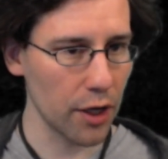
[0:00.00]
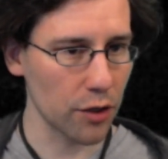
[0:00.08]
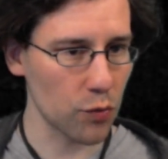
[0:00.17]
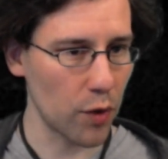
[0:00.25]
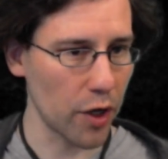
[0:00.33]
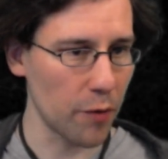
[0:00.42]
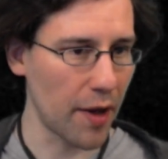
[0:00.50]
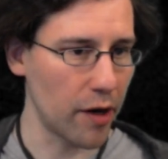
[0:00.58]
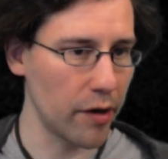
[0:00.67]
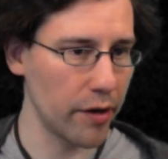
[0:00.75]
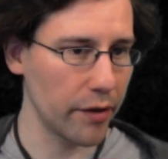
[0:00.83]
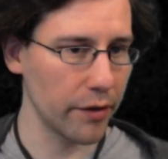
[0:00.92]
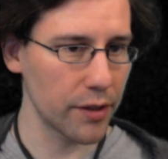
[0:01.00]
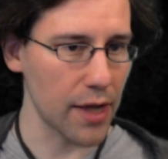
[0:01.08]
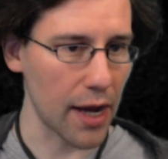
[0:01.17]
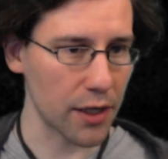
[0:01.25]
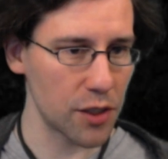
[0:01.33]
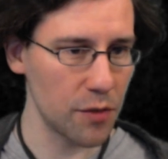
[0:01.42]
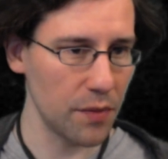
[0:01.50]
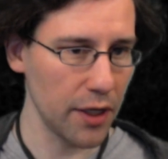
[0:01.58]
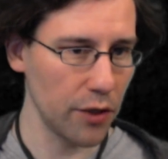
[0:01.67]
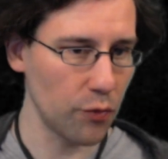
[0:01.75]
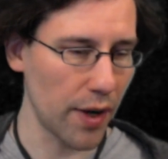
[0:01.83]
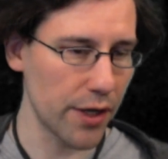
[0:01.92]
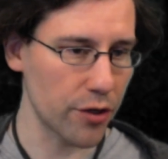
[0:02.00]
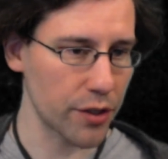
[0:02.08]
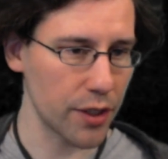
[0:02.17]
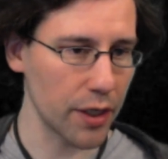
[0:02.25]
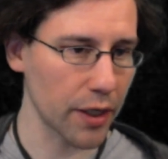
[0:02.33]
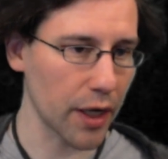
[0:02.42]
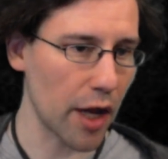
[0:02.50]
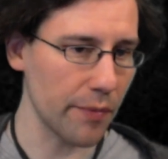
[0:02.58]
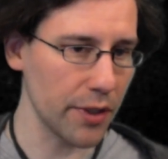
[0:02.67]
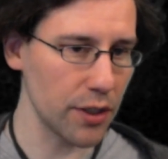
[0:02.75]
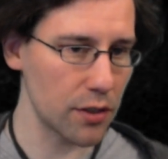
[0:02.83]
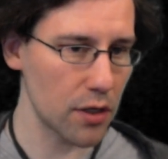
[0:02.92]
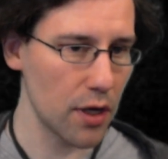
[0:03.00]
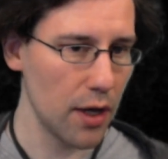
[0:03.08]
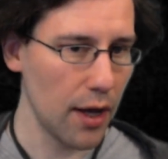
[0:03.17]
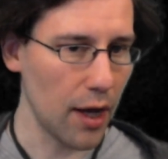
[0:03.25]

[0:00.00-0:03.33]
is one of the better decks to be in when you're seeing commons.